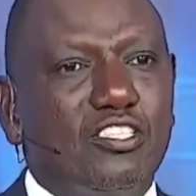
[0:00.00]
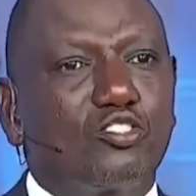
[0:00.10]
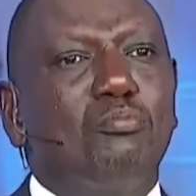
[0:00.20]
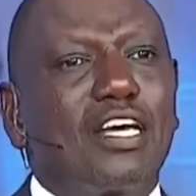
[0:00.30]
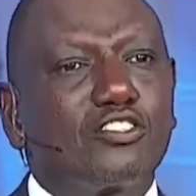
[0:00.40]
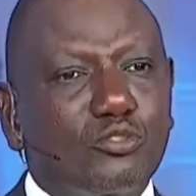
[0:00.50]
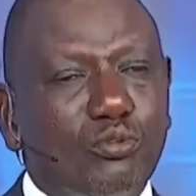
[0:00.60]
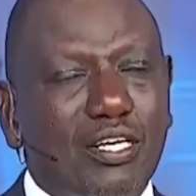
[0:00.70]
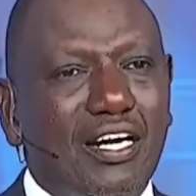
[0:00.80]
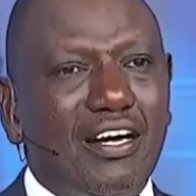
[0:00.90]
to make
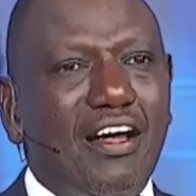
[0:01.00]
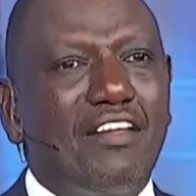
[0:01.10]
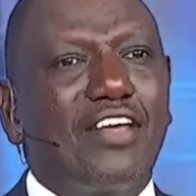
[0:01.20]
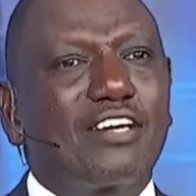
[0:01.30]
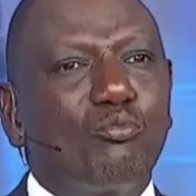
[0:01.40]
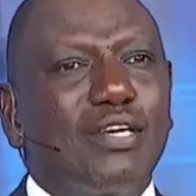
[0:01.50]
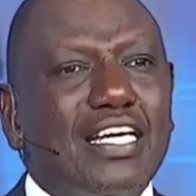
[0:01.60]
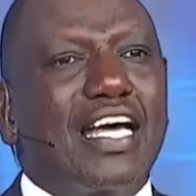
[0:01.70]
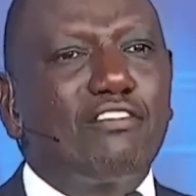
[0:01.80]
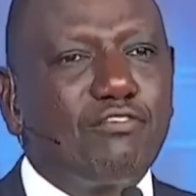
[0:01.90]
sure that we
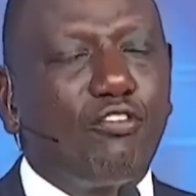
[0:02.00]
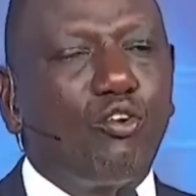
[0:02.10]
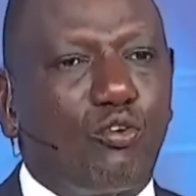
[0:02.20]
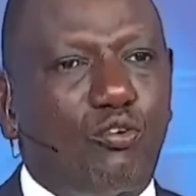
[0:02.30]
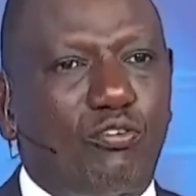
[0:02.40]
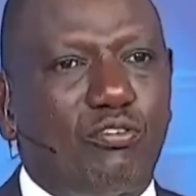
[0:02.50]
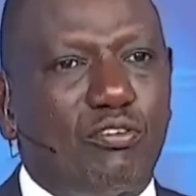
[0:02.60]
can follow